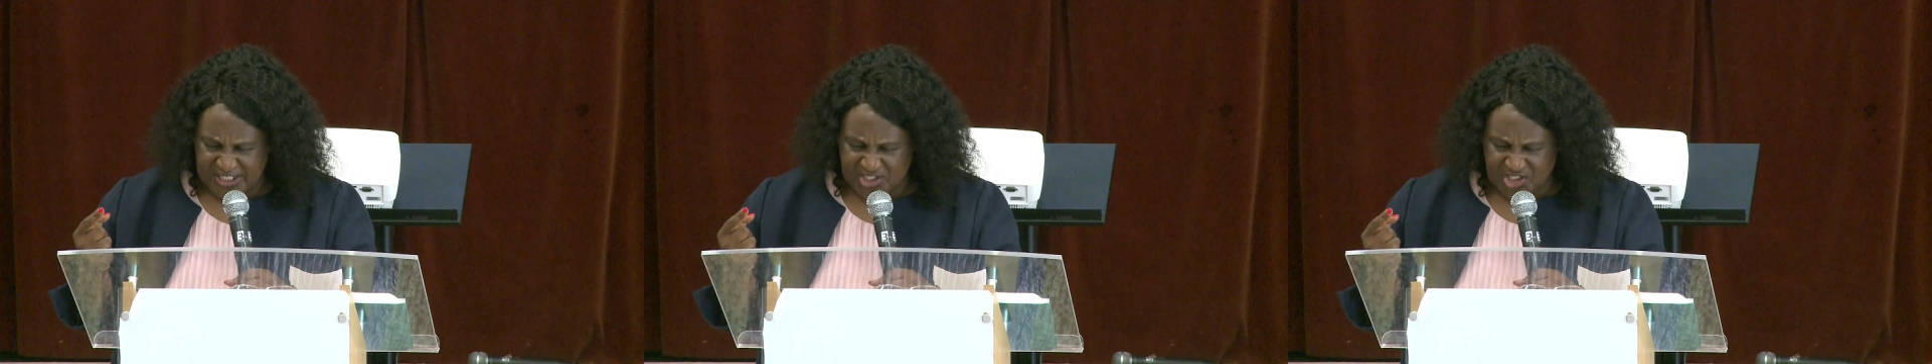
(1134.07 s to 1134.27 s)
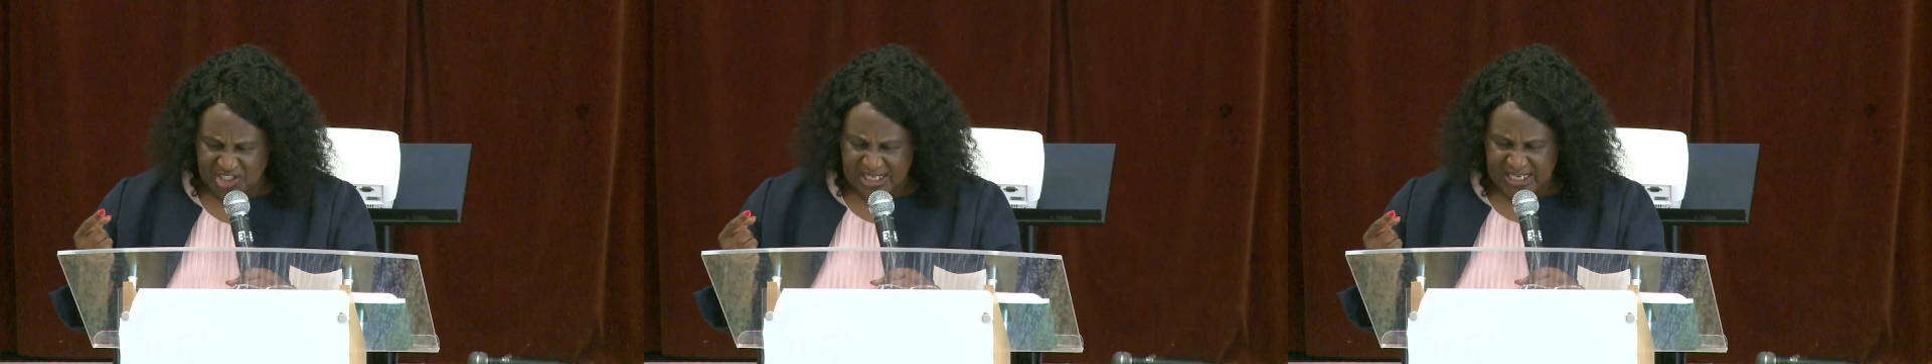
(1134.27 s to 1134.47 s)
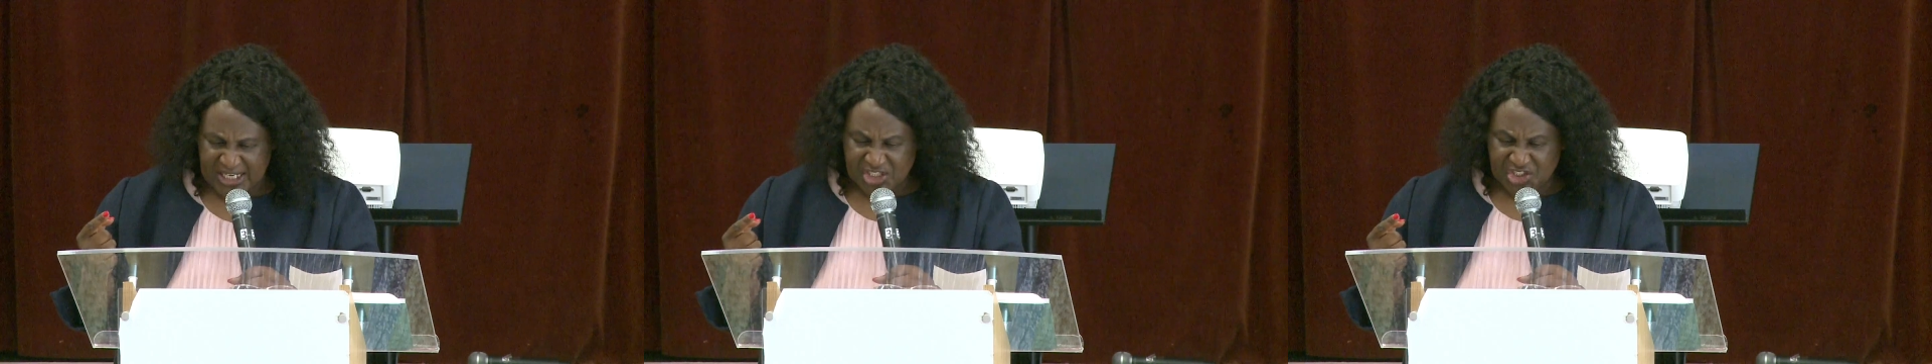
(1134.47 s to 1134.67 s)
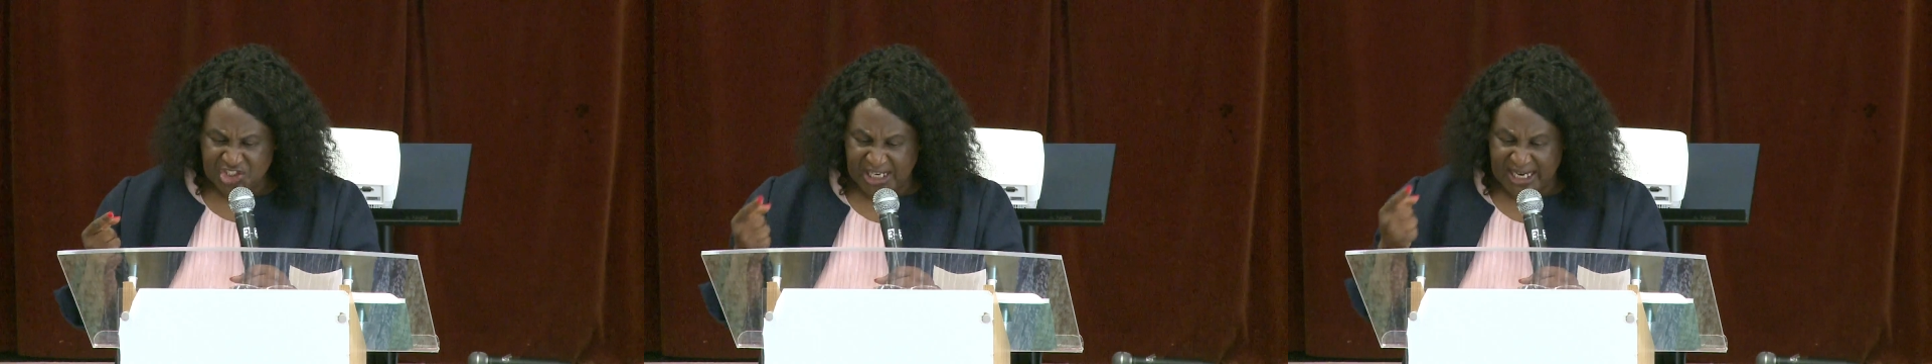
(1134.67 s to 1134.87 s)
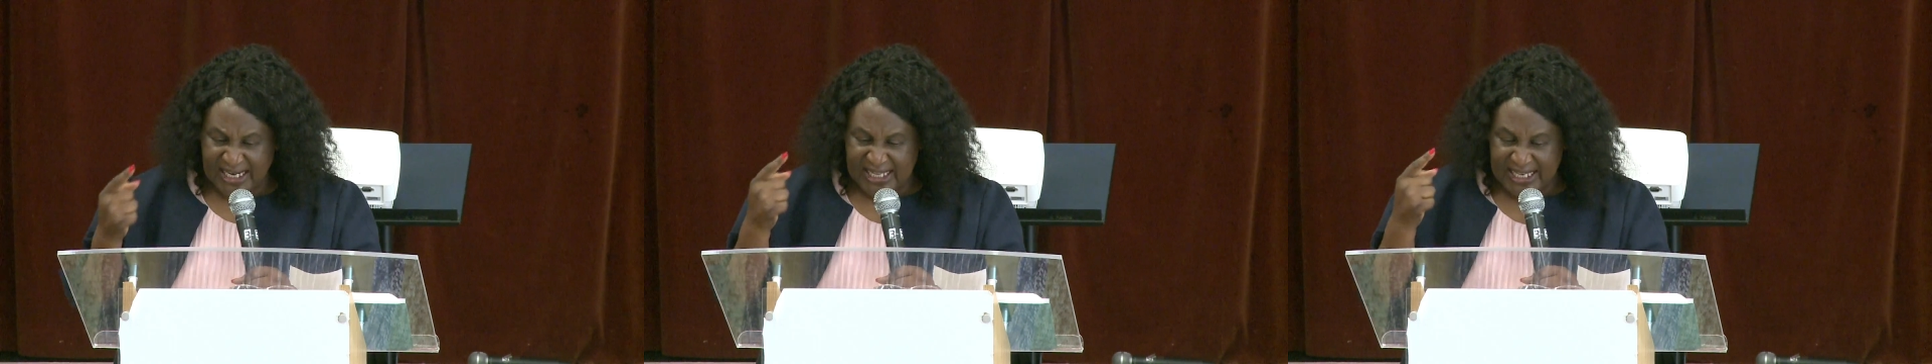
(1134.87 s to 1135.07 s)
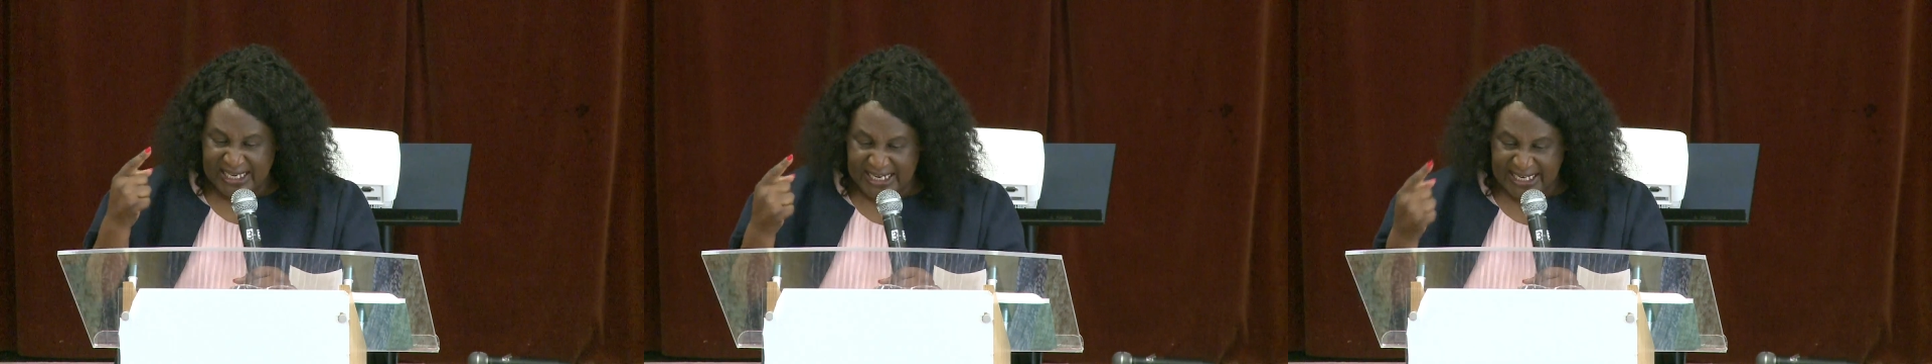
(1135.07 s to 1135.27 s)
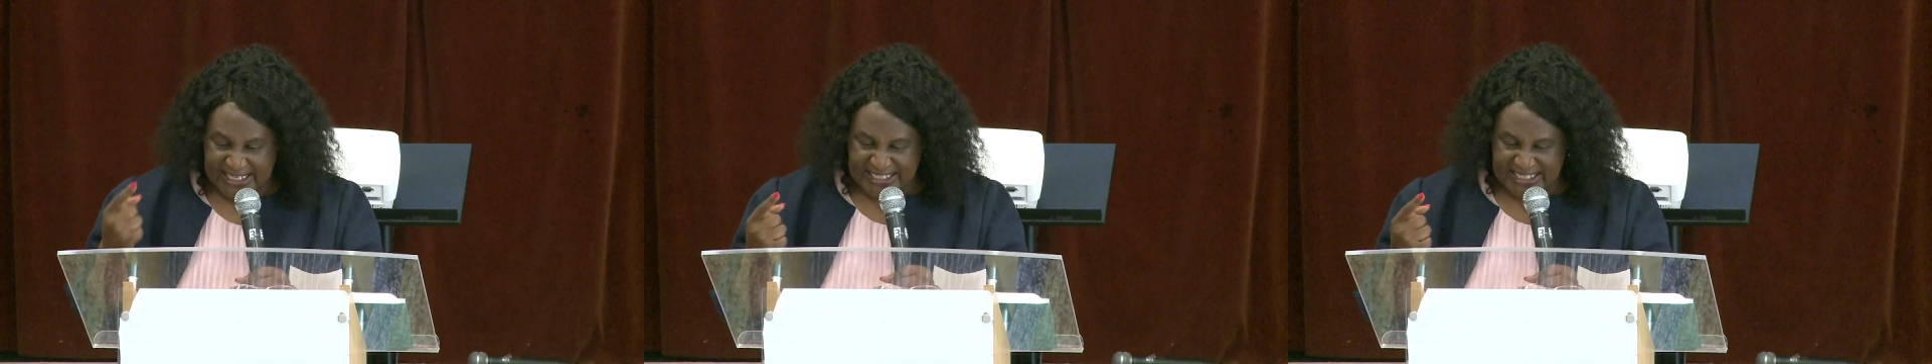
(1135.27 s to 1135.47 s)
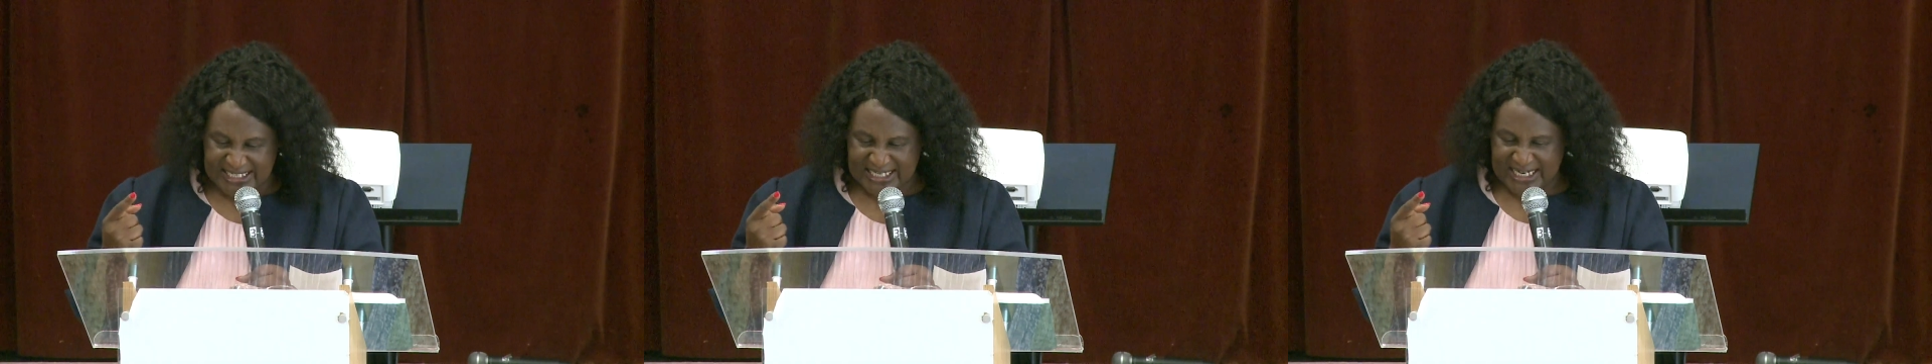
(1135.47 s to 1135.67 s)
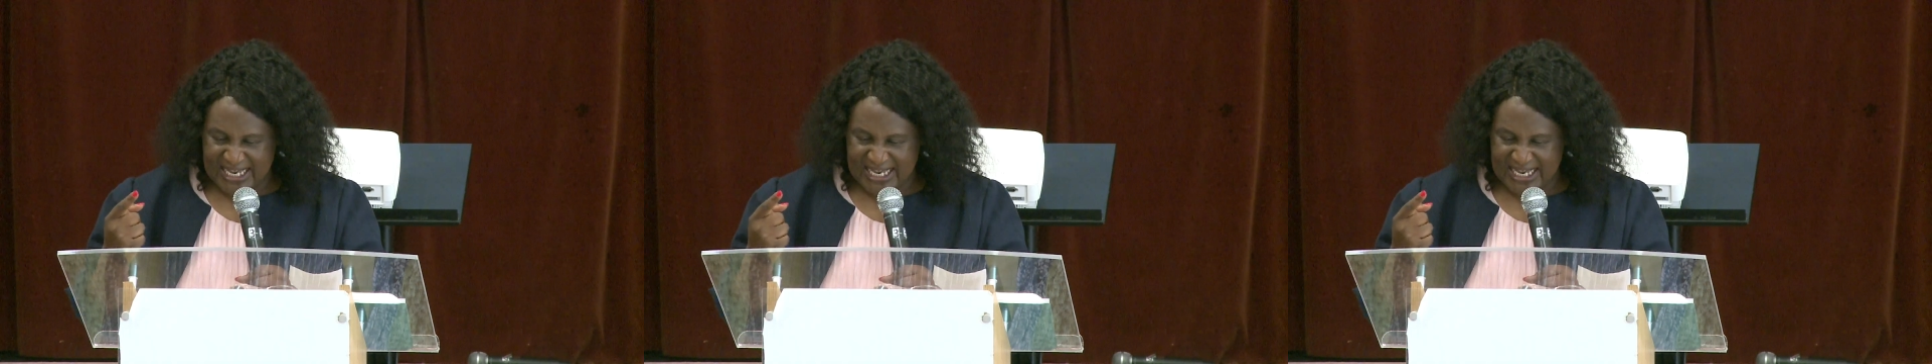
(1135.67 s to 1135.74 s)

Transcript: it shall eat